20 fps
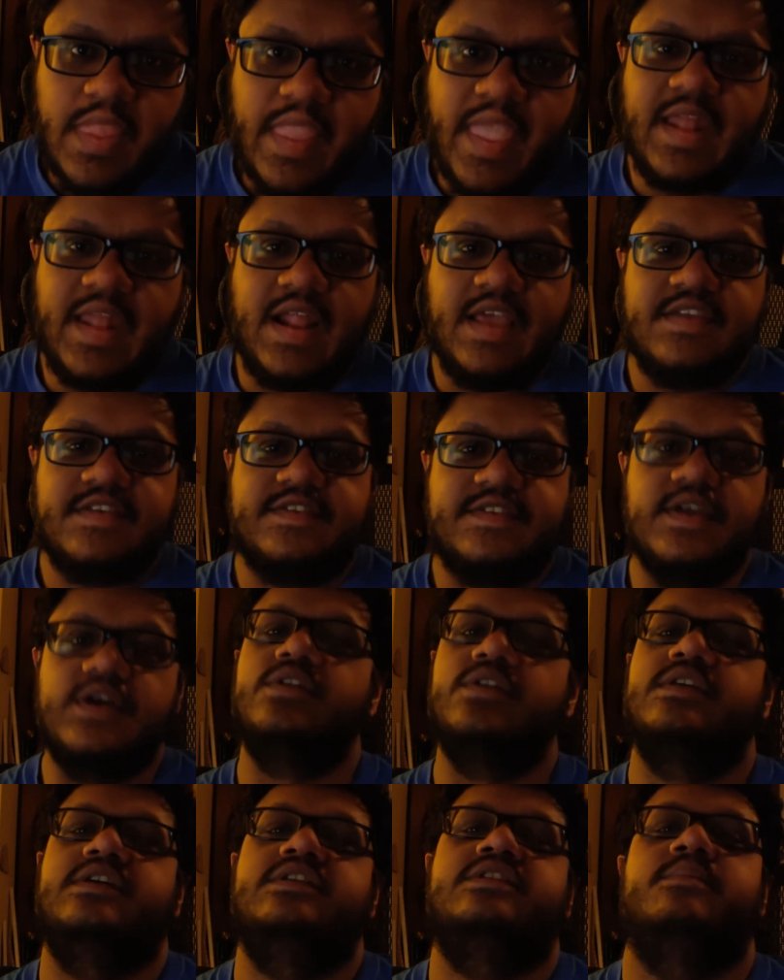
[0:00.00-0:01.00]
and I
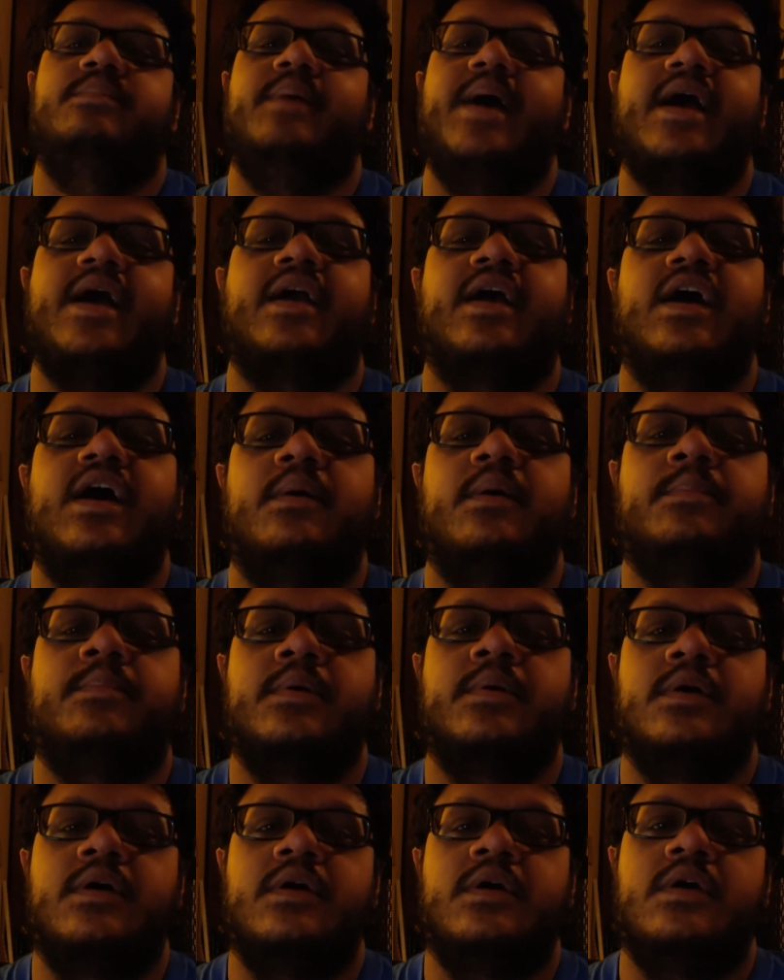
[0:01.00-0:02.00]
still need to back up
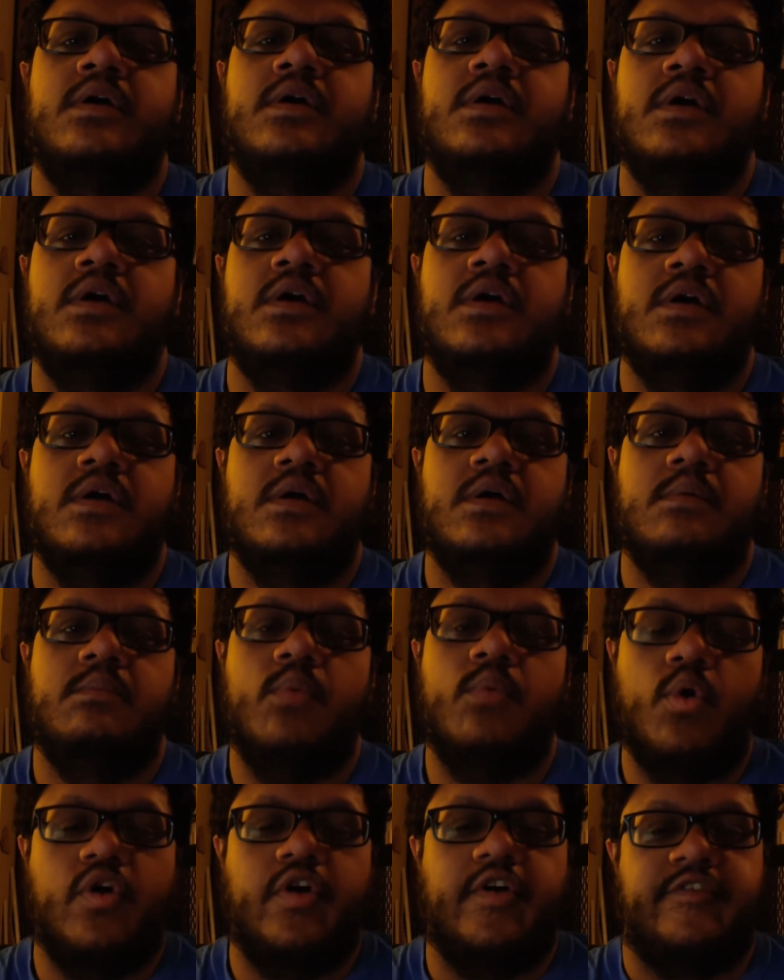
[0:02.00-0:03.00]

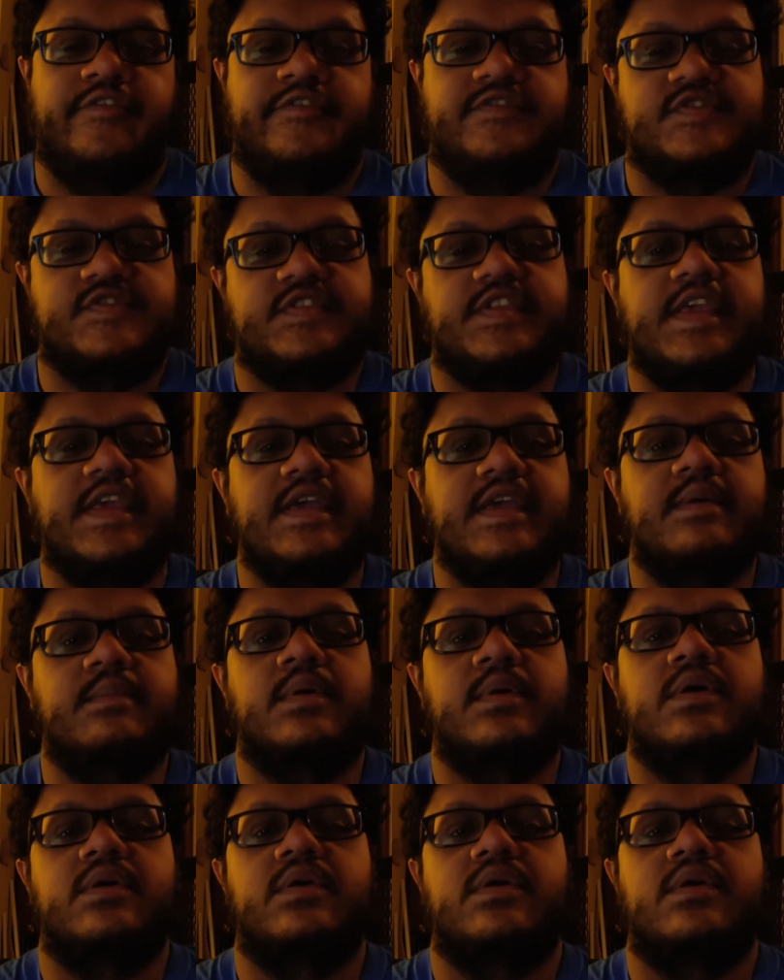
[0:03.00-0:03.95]
more of Steam.